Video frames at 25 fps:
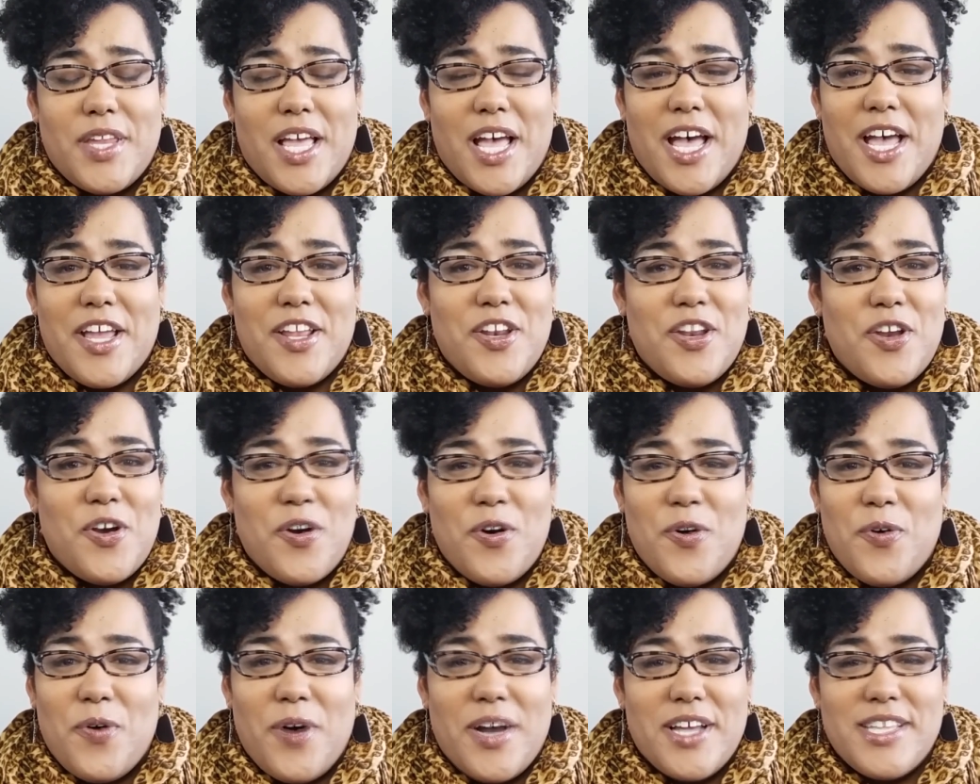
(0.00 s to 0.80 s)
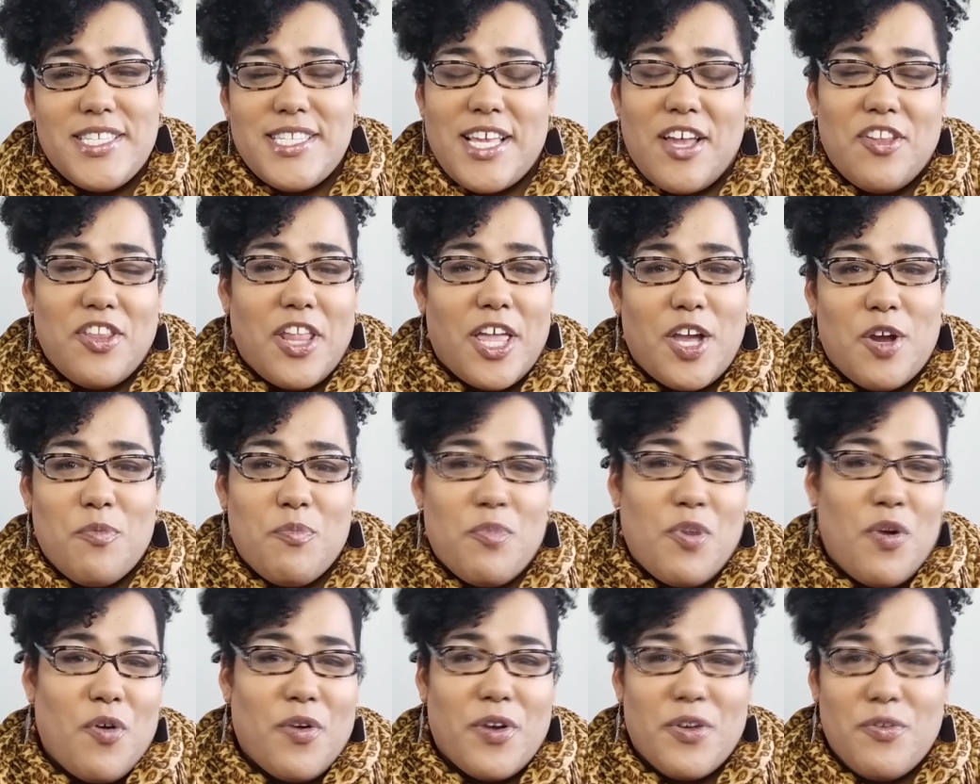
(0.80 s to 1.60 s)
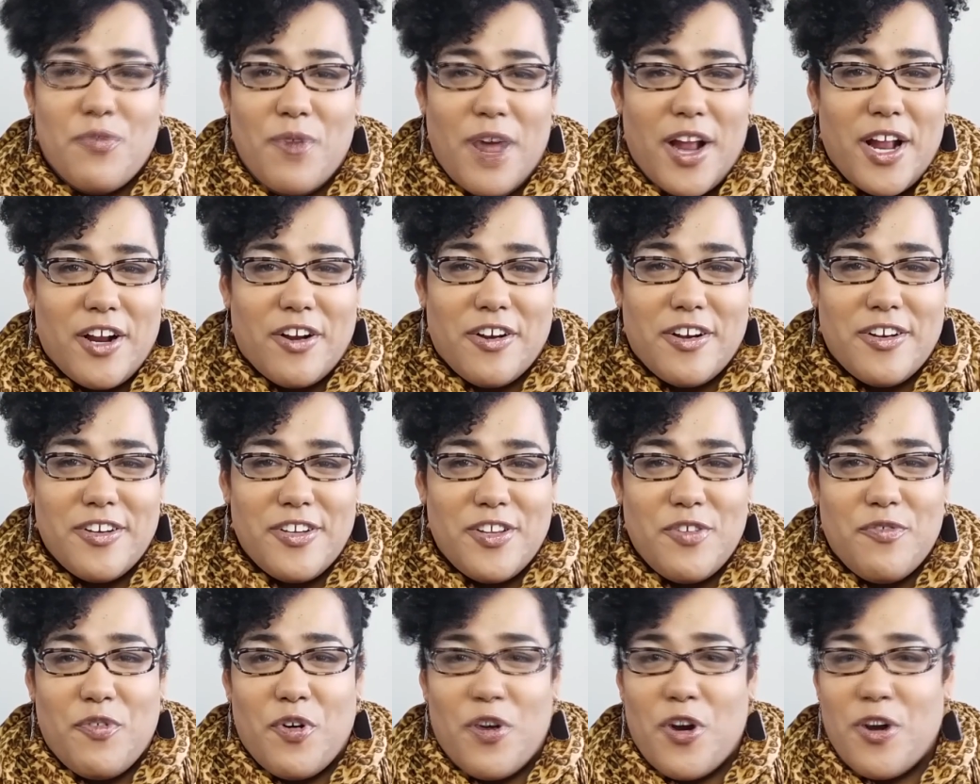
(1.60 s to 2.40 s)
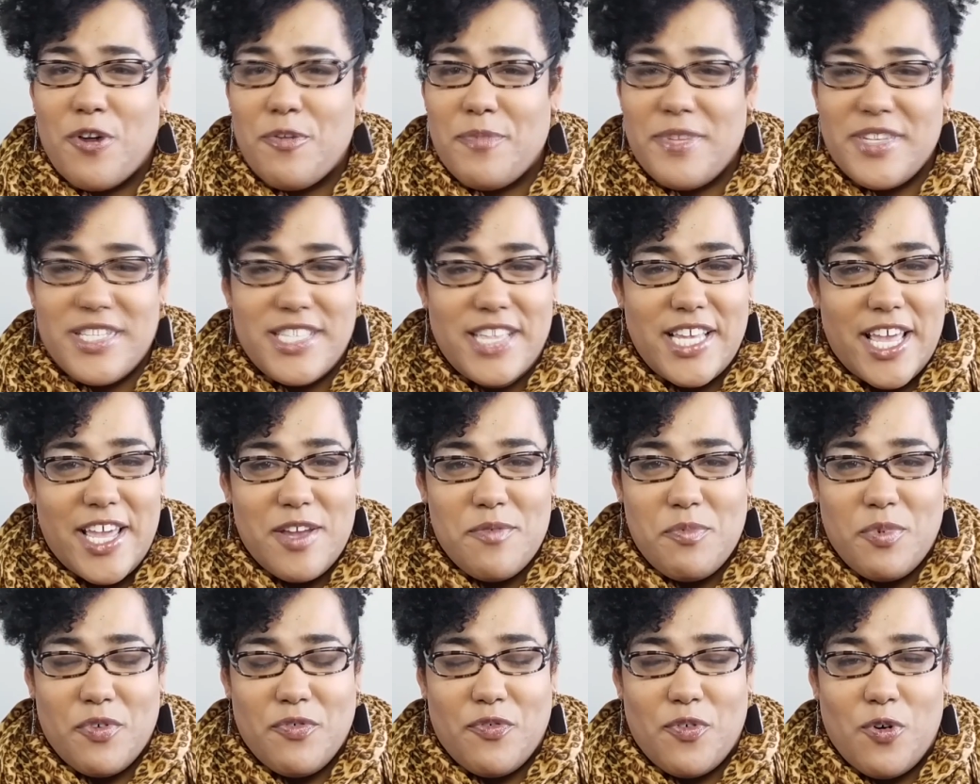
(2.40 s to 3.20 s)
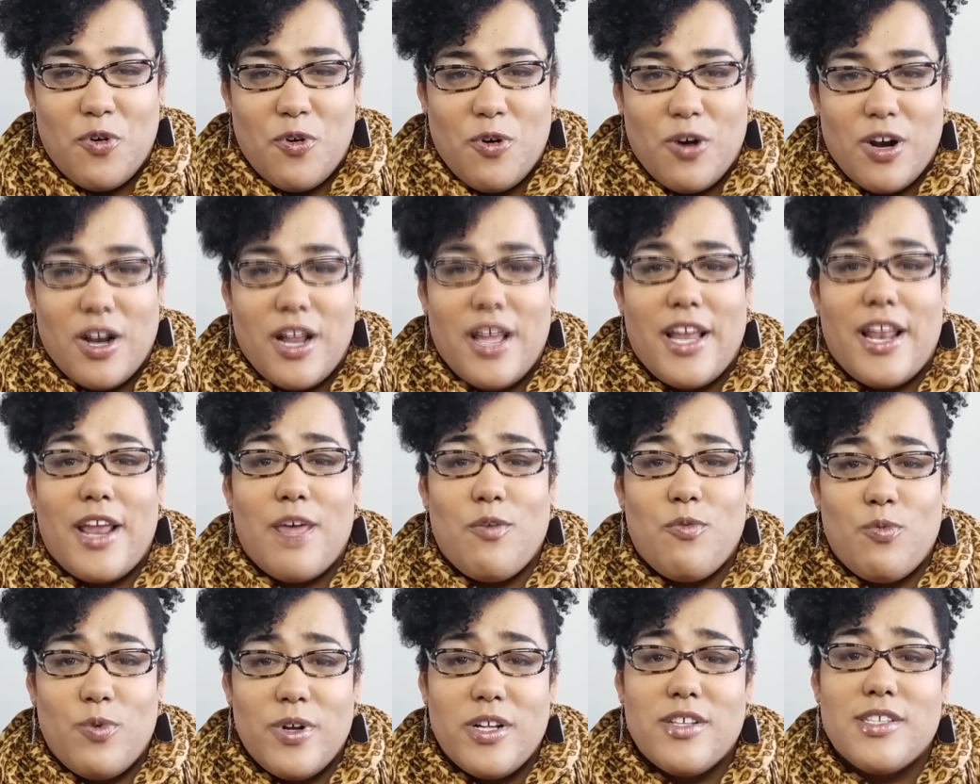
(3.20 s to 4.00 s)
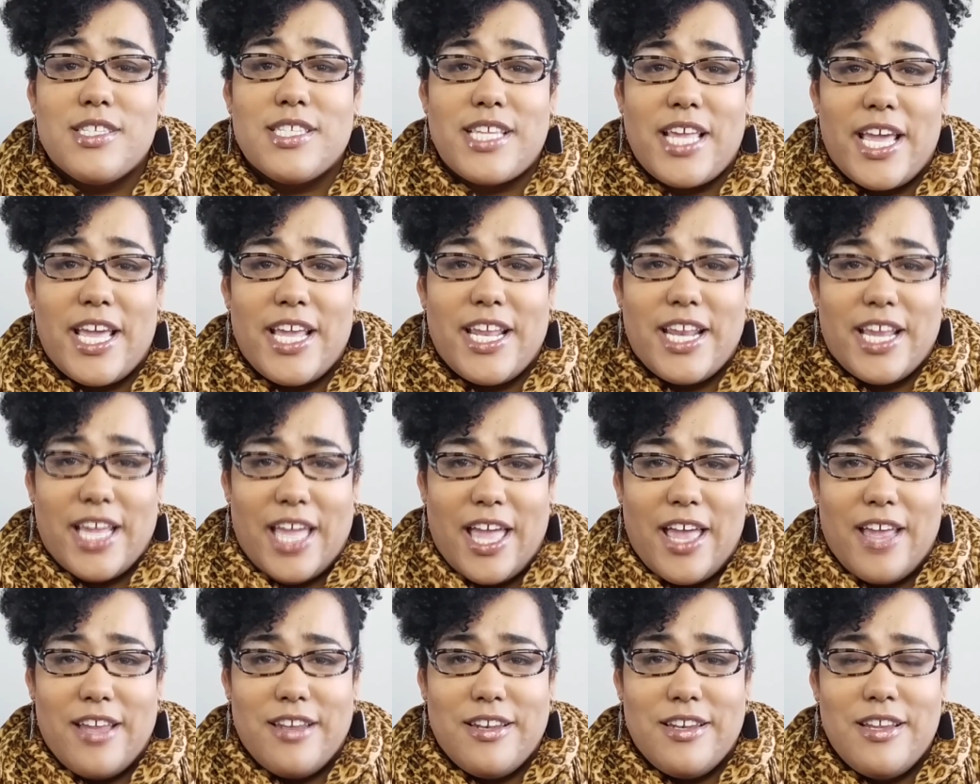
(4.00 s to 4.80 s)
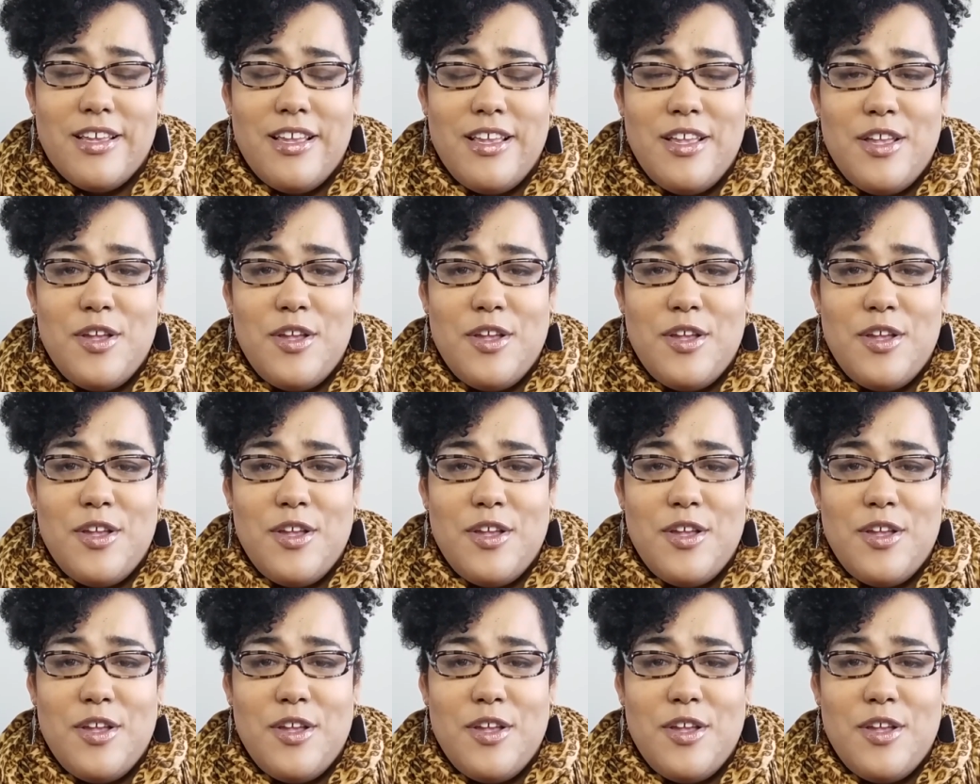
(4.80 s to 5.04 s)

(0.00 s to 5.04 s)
I know I sound like a broken record. You've heard me say it before, and I will say it again.